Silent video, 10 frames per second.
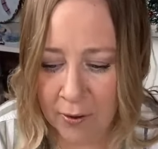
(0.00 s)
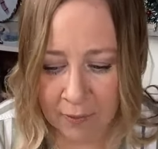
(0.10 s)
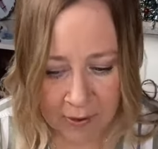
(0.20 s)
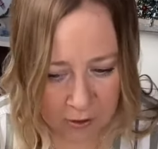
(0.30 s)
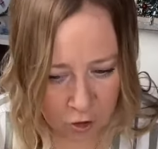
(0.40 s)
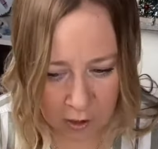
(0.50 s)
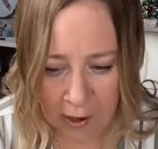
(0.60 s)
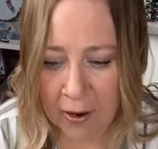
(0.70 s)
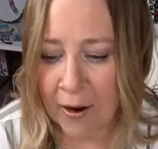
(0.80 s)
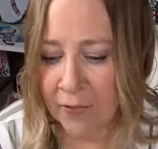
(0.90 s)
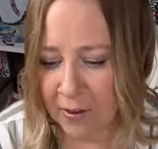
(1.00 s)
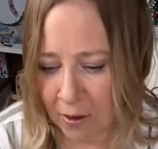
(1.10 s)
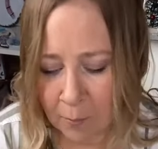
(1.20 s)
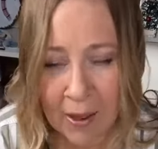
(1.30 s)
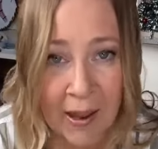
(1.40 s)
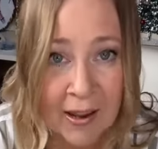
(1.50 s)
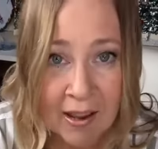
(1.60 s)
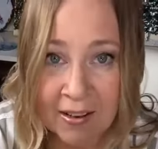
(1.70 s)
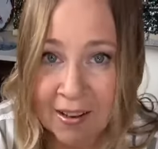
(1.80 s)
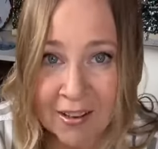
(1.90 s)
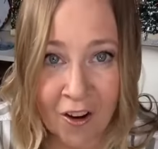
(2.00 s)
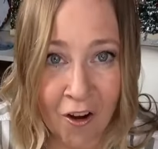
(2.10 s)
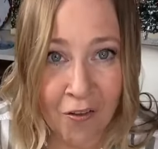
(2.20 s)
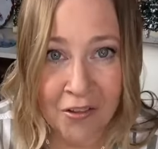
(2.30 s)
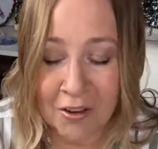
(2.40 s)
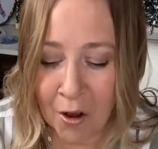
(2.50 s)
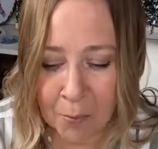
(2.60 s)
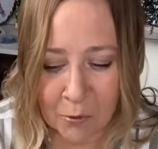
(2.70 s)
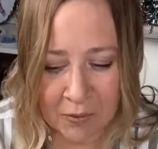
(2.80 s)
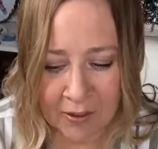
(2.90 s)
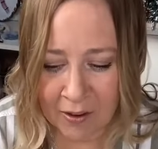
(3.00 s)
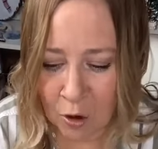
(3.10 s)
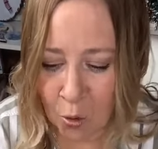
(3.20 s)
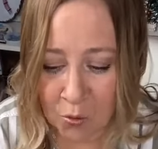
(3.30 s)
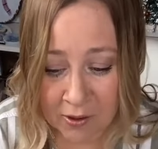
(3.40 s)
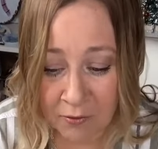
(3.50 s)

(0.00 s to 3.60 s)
let it dry, and then come back and hit all the tops with that gold